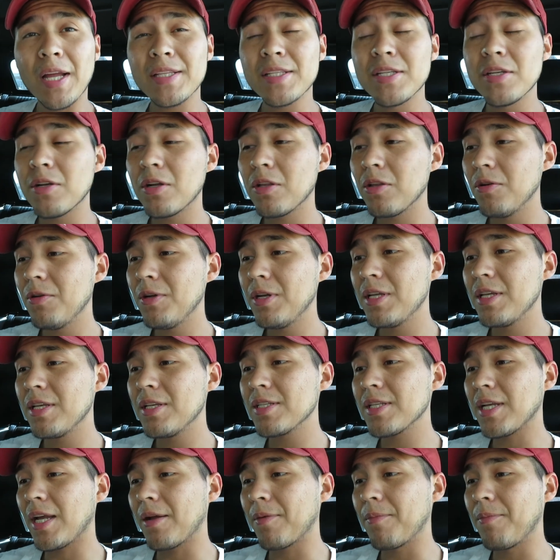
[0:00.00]
To include
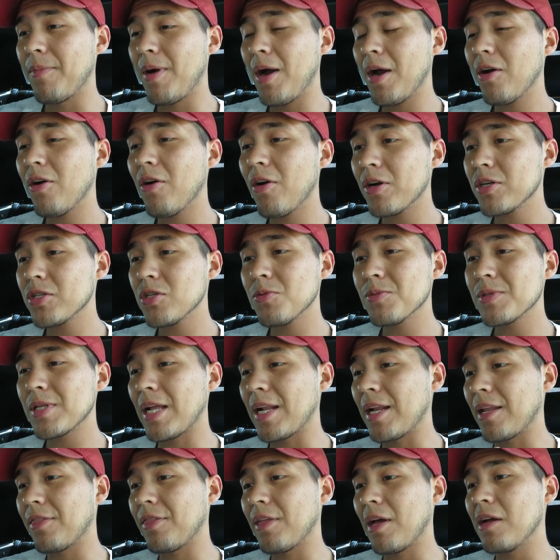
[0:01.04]
is, like, my car is almost
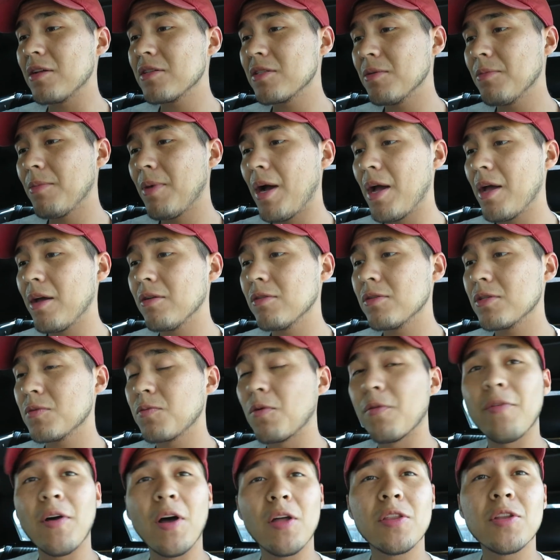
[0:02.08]
at a thousand miles
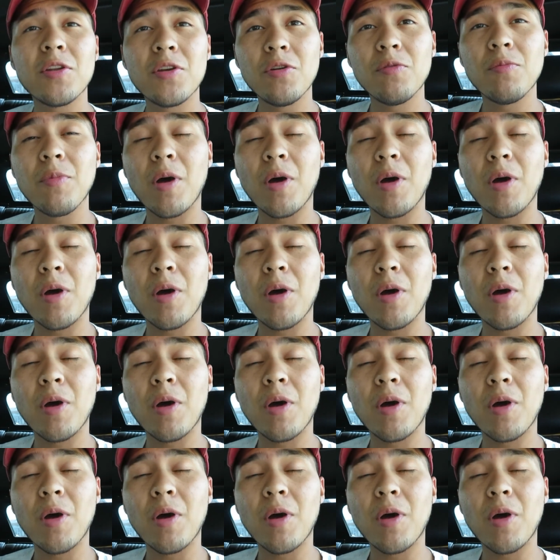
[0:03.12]
with all the new